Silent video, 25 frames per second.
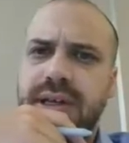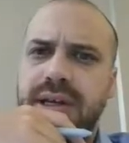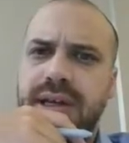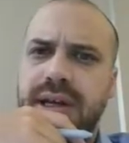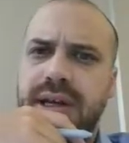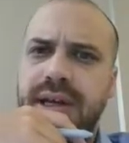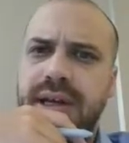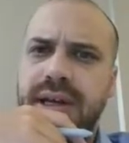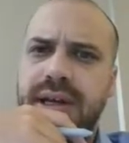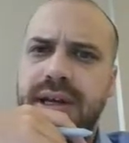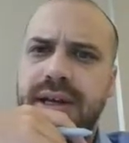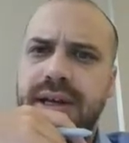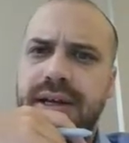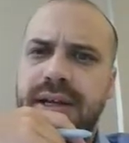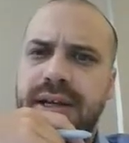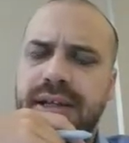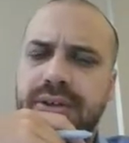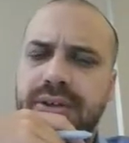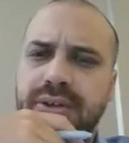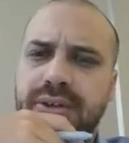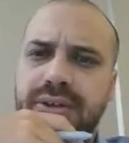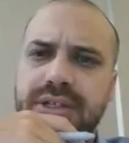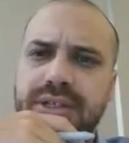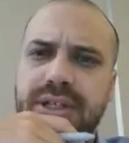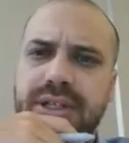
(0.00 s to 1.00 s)
It
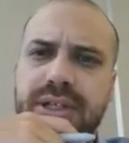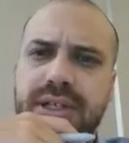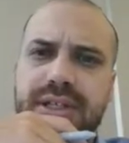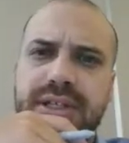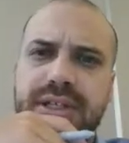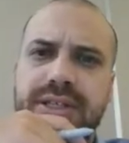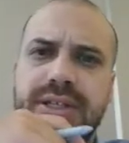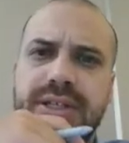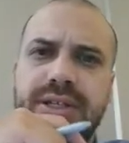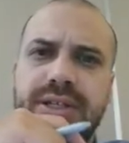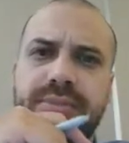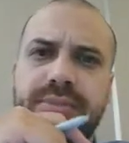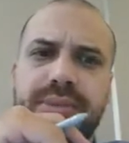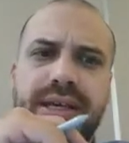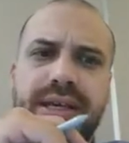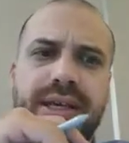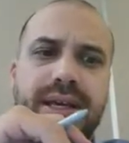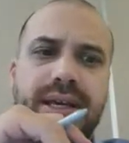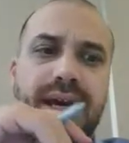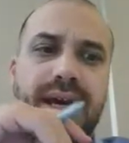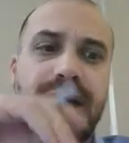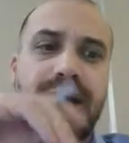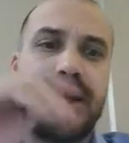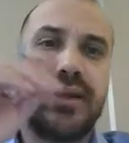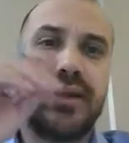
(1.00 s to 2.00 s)
looks like there's going to
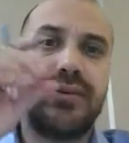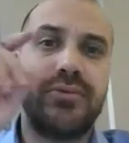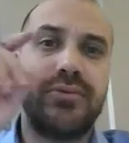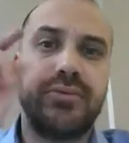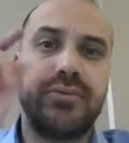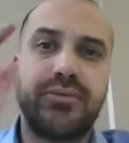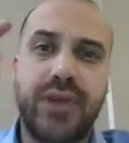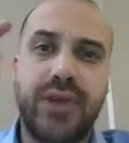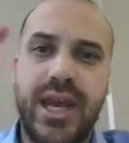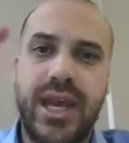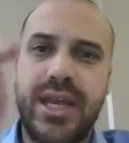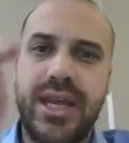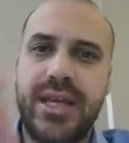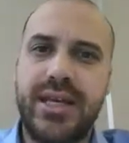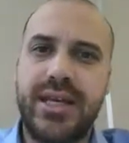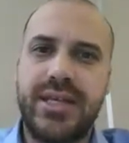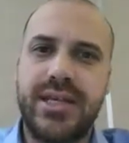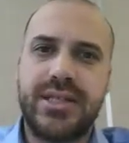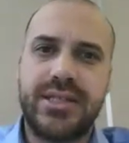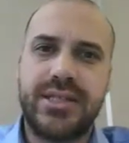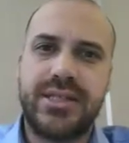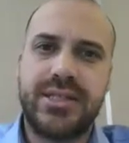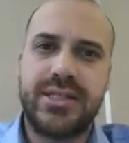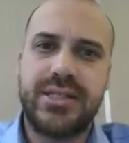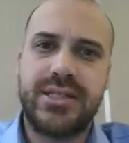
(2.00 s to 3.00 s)
be a
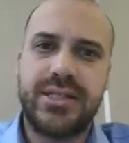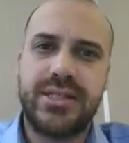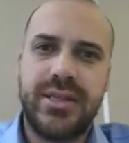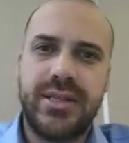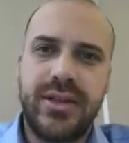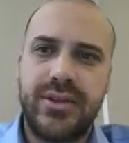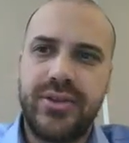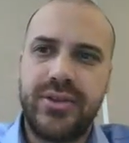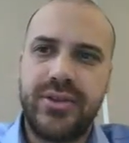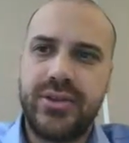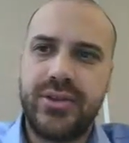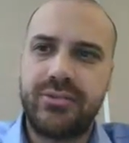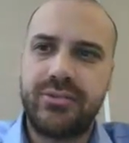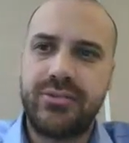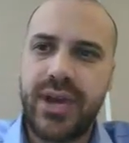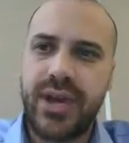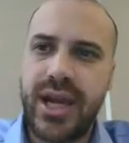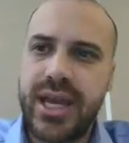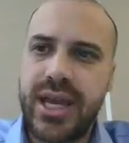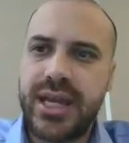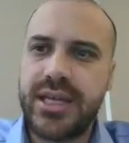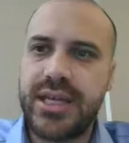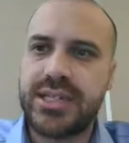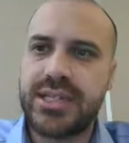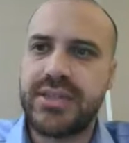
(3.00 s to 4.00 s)
radius. The
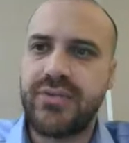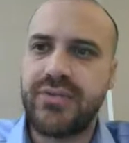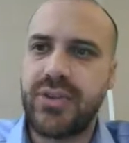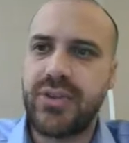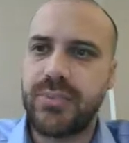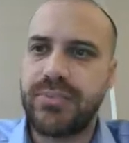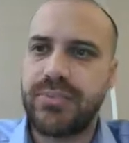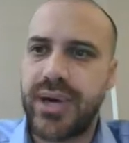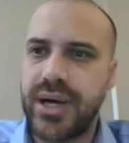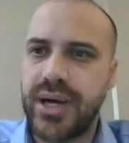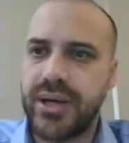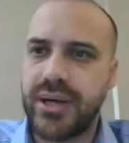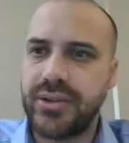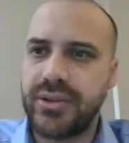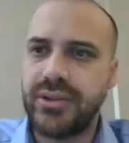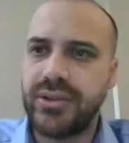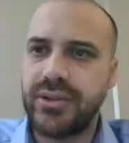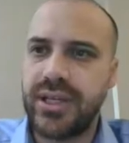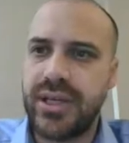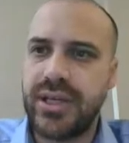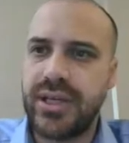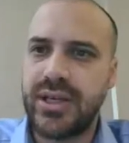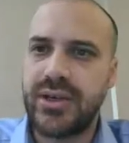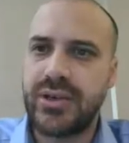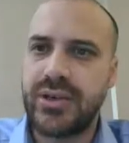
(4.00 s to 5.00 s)
radius of the puddle
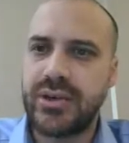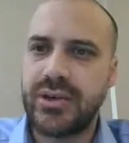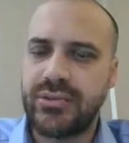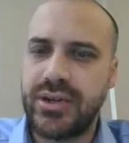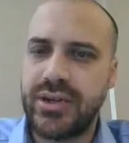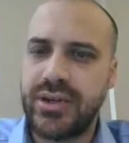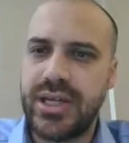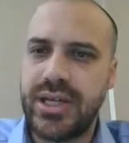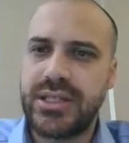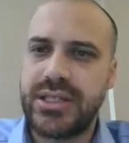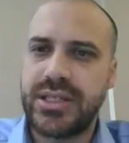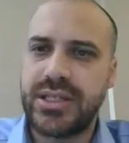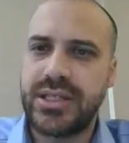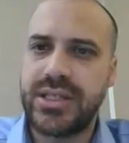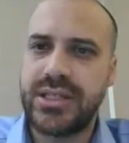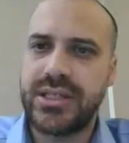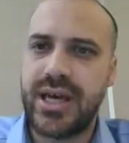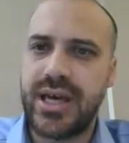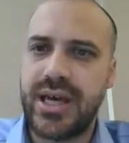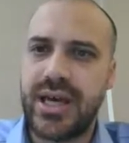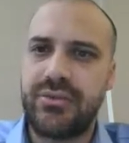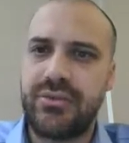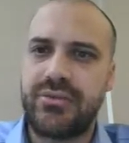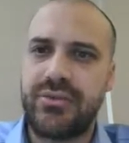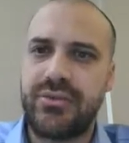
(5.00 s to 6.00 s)
increases
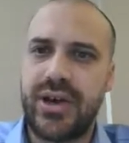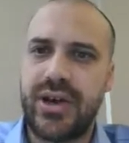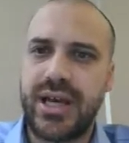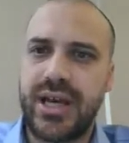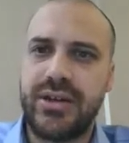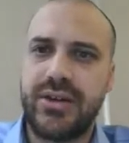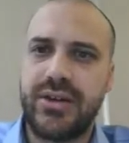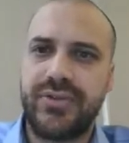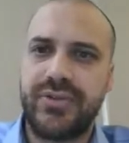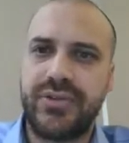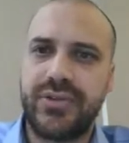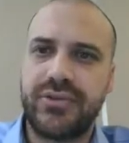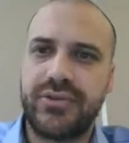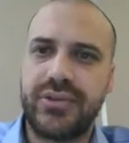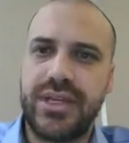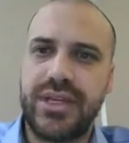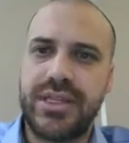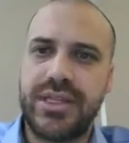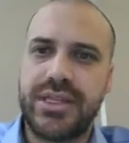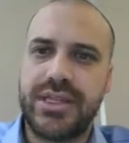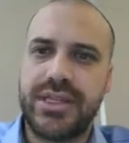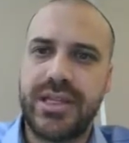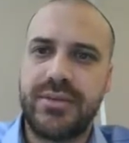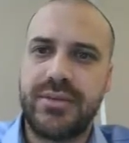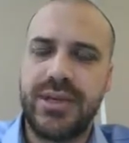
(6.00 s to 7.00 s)
at a rate of 3
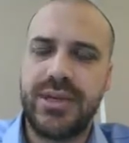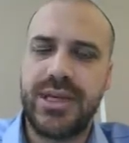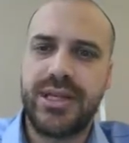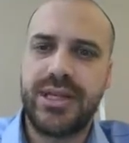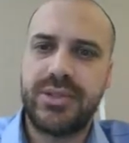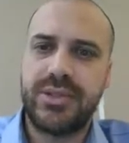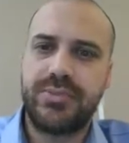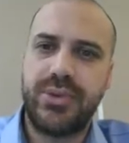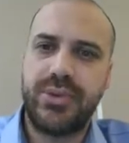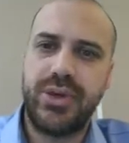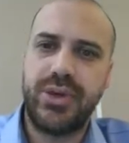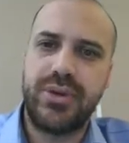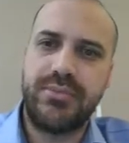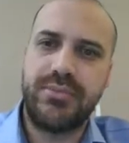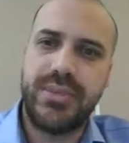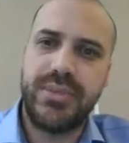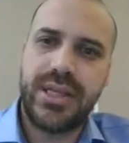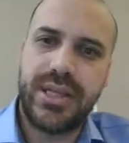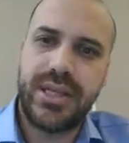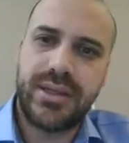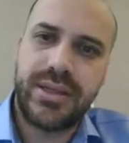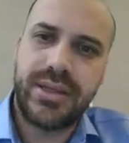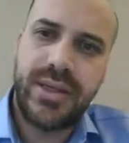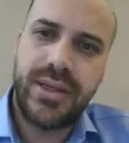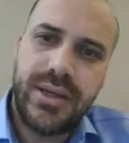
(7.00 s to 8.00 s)
centimeters per minute.